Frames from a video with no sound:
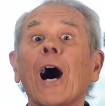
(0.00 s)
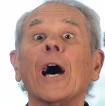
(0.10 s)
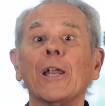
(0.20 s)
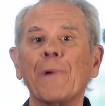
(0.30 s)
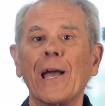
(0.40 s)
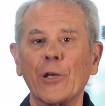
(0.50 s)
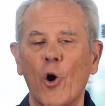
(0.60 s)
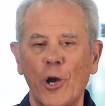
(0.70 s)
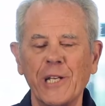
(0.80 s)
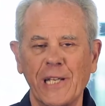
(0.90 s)
God, am I
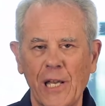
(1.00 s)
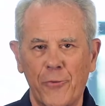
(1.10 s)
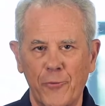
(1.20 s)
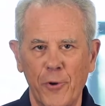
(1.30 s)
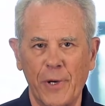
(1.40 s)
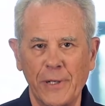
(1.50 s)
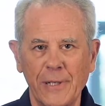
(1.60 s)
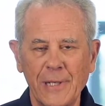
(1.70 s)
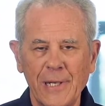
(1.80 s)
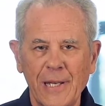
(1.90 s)
going to get through it?
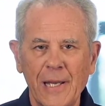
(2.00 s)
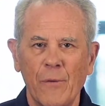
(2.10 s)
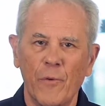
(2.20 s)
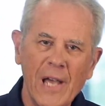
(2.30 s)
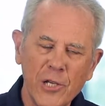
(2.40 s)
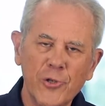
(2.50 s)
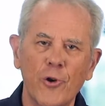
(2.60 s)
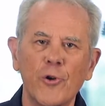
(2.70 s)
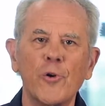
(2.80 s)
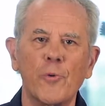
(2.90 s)
We're not
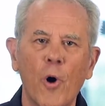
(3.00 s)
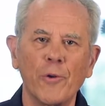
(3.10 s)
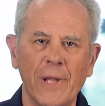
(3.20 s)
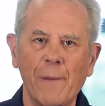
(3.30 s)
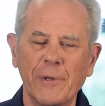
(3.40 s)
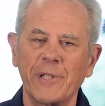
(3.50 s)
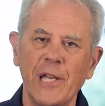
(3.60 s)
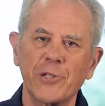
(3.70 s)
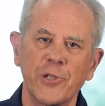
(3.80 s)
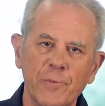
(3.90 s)
sure who wrote
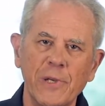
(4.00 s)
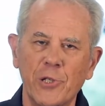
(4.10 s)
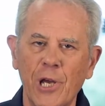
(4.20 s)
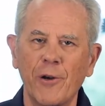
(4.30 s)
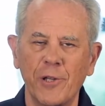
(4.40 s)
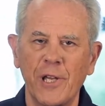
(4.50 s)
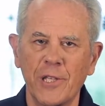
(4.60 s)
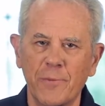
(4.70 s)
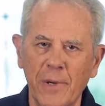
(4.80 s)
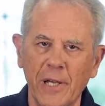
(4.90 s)
Lamentations, but generally
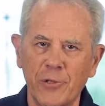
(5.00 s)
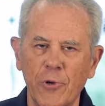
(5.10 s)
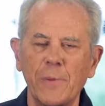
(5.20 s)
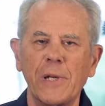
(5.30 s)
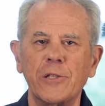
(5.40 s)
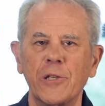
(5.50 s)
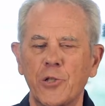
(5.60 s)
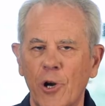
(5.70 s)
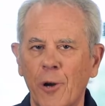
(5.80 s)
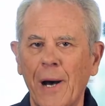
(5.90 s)
it's been attributed to
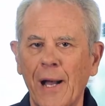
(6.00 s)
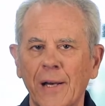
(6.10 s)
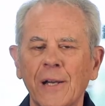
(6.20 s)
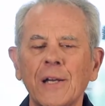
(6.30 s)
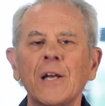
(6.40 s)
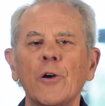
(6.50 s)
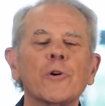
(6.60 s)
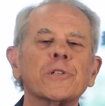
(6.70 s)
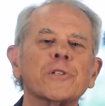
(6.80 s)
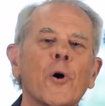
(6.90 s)
Jeremiah,
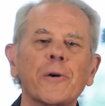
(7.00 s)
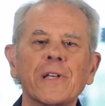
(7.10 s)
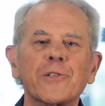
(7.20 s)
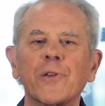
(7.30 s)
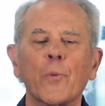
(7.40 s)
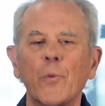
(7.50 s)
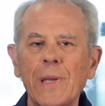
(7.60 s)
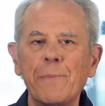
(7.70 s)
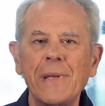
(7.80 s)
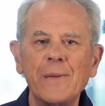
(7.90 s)
who is known as the
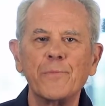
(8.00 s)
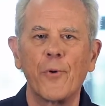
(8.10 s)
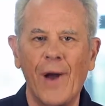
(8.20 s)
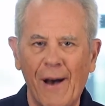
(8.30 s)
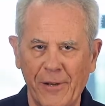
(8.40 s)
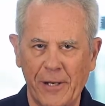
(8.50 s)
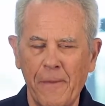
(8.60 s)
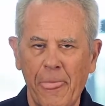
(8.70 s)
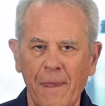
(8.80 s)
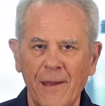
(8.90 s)
weeping prophet.
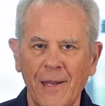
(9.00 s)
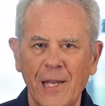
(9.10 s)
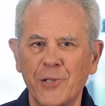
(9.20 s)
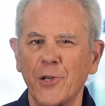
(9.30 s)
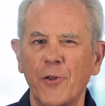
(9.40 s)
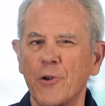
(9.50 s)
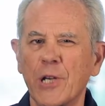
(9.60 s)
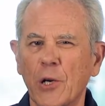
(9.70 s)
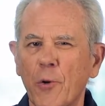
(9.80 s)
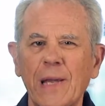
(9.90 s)
And so there
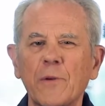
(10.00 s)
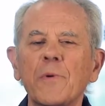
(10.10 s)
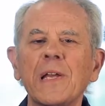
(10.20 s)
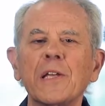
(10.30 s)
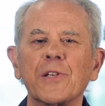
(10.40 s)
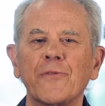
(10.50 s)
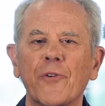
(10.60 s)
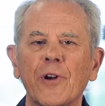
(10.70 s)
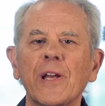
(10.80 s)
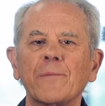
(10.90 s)
is a great reason
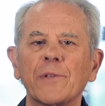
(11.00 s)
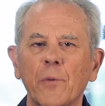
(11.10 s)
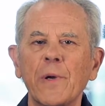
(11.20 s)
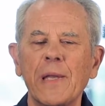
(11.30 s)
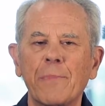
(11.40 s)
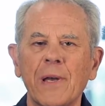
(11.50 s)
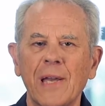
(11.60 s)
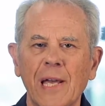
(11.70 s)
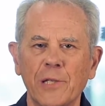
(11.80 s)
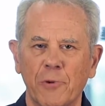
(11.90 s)
for him to weep,
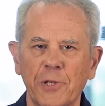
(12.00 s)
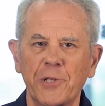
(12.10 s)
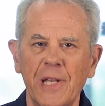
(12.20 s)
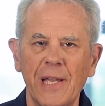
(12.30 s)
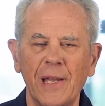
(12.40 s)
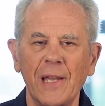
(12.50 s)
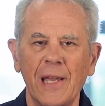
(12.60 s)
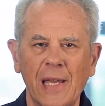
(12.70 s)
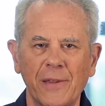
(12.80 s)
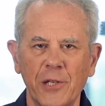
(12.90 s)
as we'll see
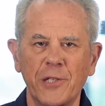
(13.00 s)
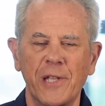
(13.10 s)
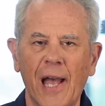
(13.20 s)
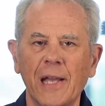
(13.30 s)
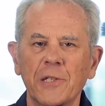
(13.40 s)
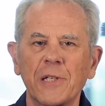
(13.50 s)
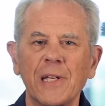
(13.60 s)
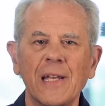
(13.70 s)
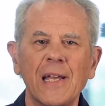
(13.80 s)
in this text.